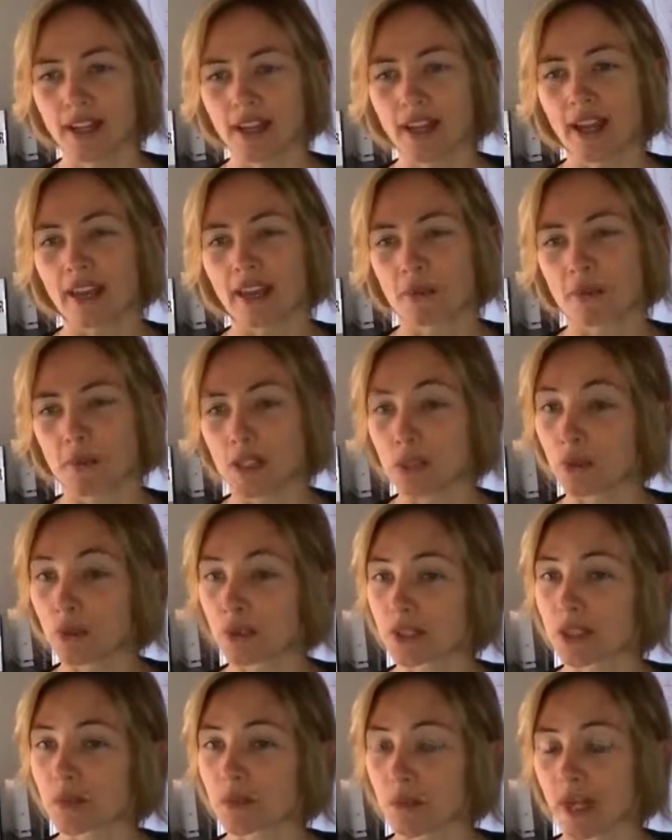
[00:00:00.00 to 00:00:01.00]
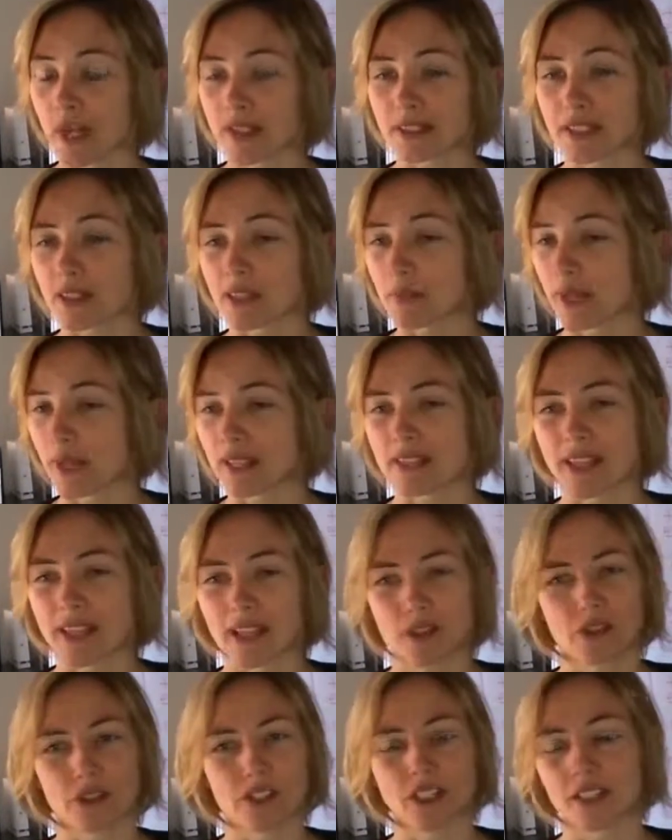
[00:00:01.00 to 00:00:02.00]
And then we talked to the banks and the banks say,
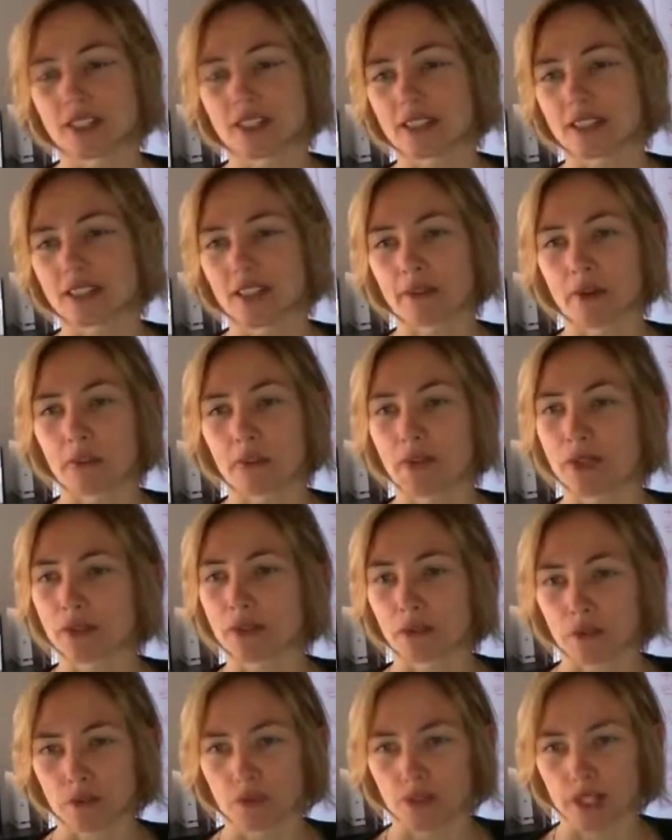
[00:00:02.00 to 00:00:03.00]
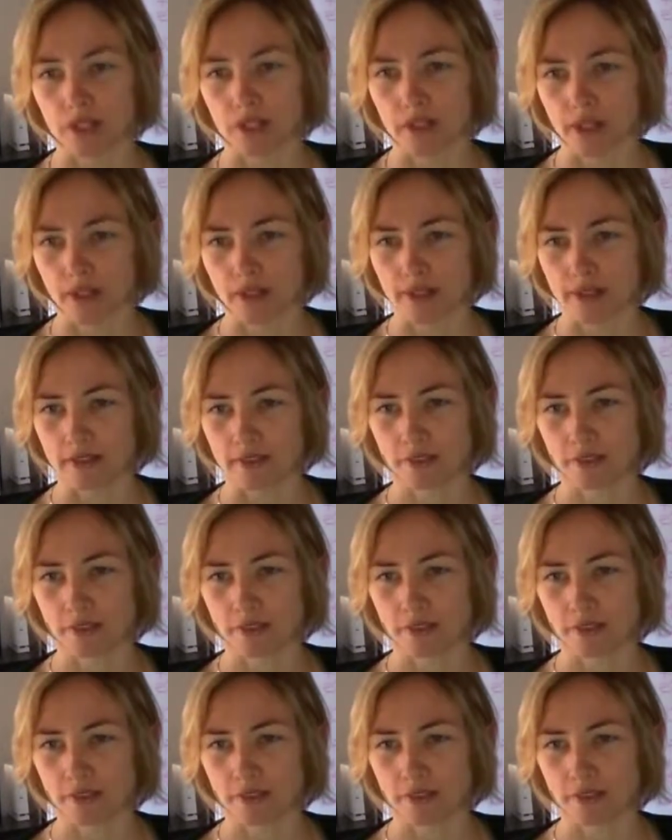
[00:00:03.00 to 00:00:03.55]
look, you need to save up another 15,000.